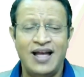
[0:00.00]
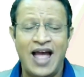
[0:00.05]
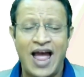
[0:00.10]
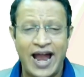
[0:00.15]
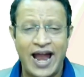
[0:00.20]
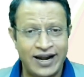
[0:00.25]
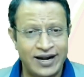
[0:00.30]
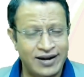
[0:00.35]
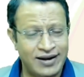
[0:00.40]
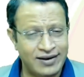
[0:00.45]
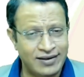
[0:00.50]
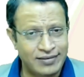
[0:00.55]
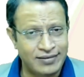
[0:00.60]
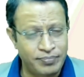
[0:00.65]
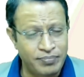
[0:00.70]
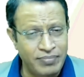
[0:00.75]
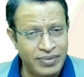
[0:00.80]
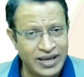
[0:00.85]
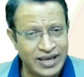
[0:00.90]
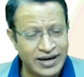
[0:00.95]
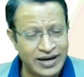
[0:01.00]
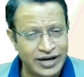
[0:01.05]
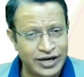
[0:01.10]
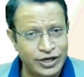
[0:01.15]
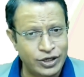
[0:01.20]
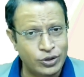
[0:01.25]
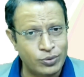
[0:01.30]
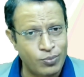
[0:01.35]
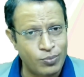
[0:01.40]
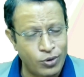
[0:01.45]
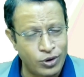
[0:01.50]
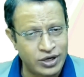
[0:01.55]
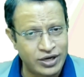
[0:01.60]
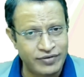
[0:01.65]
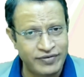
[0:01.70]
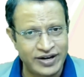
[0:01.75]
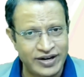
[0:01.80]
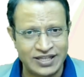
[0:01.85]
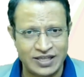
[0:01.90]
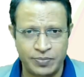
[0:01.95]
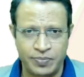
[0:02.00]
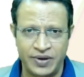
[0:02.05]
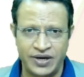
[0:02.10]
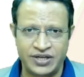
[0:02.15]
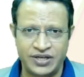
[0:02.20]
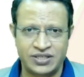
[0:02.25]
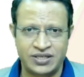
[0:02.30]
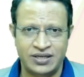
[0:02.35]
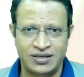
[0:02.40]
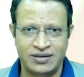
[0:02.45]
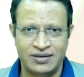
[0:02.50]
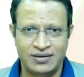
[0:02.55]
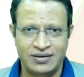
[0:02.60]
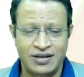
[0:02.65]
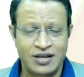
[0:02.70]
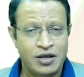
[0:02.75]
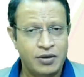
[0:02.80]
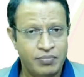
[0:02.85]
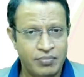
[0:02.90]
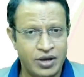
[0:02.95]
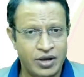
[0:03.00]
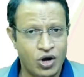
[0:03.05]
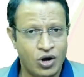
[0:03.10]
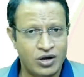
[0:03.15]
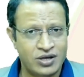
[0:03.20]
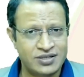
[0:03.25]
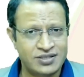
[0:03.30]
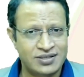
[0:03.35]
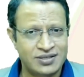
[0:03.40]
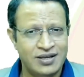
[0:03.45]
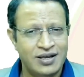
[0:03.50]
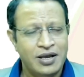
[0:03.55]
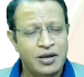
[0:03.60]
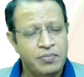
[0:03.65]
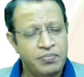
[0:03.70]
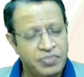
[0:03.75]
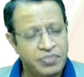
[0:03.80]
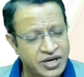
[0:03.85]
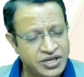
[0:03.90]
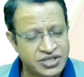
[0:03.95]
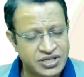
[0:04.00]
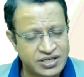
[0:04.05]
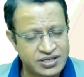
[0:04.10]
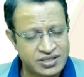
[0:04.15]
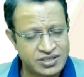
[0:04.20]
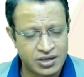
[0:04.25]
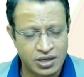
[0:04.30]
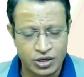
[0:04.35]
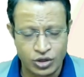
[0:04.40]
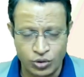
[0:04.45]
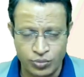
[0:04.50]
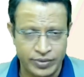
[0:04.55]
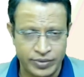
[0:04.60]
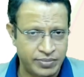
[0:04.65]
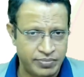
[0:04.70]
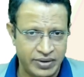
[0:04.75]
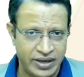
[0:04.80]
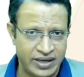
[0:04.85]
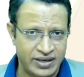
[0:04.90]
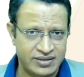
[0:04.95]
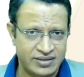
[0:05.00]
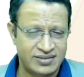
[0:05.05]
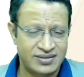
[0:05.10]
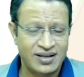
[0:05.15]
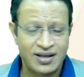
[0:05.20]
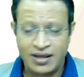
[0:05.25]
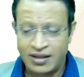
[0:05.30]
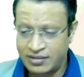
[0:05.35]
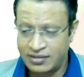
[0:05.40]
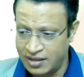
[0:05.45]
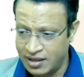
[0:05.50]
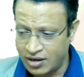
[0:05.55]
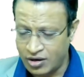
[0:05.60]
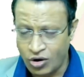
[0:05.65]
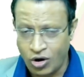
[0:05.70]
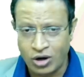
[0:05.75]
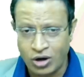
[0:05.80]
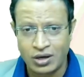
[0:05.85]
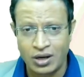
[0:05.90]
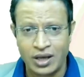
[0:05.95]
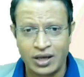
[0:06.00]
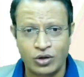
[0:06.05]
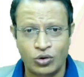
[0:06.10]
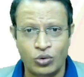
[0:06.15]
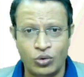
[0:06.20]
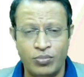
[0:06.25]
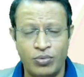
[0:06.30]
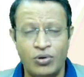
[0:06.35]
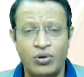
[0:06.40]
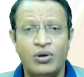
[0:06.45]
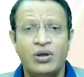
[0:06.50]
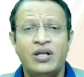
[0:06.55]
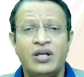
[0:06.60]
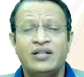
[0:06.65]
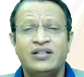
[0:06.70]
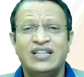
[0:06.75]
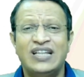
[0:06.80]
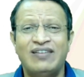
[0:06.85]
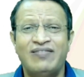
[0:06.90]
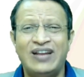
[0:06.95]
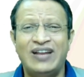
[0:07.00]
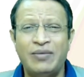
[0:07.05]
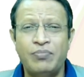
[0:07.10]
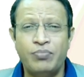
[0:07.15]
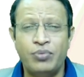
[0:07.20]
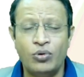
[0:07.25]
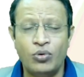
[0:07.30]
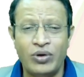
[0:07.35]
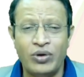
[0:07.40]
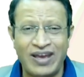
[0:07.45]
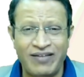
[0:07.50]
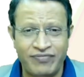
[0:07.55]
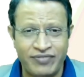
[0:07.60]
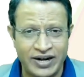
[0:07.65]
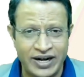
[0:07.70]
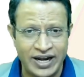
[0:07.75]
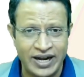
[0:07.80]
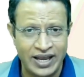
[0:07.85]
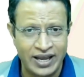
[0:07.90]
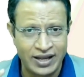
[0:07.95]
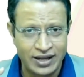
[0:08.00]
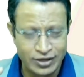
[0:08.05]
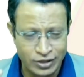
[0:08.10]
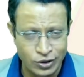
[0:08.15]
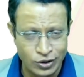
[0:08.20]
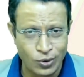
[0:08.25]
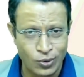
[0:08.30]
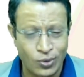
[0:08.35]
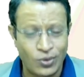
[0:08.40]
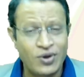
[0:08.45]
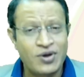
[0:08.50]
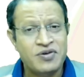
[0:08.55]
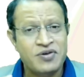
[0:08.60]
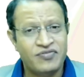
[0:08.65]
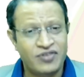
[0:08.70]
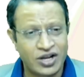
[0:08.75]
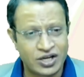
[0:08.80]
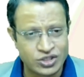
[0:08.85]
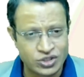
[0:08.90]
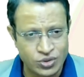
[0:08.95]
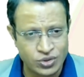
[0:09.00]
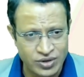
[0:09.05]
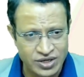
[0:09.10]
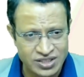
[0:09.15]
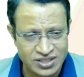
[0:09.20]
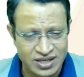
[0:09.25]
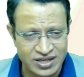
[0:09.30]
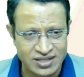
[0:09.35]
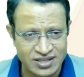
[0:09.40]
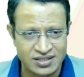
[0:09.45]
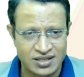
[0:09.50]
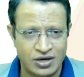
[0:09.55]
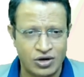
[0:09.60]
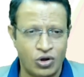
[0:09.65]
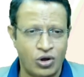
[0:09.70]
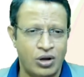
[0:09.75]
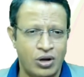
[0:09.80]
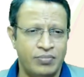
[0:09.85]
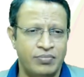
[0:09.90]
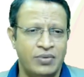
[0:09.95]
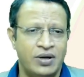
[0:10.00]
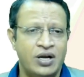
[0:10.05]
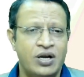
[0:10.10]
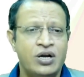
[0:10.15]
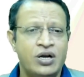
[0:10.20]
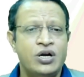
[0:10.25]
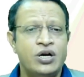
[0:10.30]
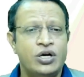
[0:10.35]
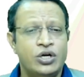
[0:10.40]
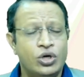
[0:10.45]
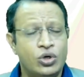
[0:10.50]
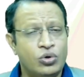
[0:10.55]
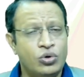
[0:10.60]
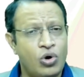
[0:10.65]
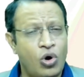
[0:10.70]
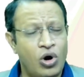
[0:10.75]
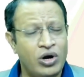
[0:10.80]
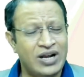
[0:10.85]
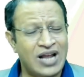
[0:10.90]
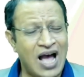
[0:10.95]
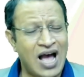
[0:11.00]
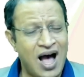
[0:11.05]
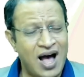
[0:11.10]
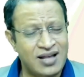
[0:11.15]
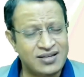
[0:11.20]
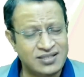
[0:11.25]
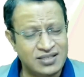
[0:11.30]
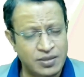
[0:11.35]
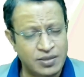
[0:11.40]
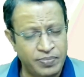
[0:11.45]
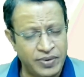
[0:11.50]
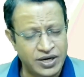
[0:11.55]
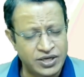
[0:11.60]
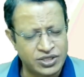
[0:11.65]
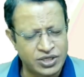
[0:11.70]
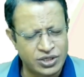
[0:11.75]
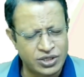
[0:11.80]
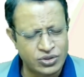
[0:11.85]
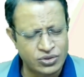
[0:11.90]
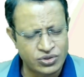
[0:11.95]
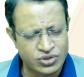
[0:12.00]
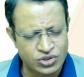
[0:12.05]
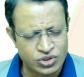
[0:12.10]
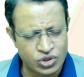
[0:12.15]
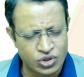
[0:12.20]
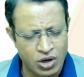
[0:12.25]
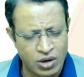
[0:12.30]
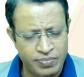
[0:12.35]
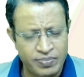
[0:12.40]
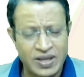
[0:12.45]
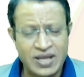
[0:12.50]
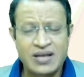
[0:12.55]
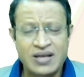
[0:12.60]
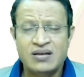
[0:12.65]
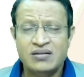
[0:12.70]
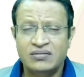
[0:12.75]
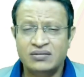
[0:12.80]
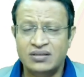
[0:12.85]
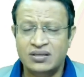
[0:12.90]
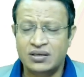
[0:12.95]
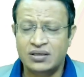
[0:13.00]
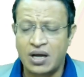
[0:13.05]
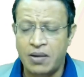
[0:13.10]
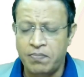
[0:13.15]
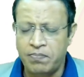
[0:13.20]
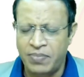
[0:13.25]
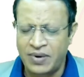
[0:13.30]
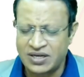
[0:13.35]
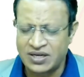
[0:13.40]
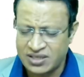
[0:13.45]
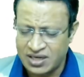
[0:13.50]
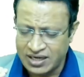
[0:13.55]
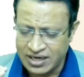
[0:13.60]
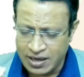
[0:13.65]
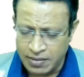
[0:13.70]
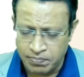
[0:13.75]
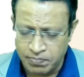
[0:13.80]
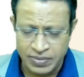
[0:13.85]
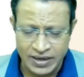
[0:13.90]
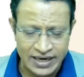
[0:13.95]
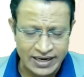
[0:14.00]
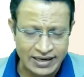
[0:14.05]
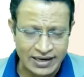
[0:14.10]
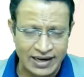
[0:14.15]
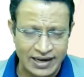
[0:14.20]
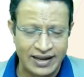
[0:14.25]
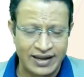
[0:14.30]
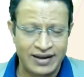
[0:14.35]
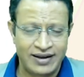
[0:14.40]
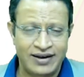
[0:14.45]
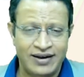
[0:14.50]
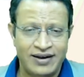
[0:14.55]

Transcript: and be ready to motivate the patient, because patients are human beings. They are not like robo, they will improve every day. No, fluctuation is the norm. Do not ask the patient to stop the compulsion completely.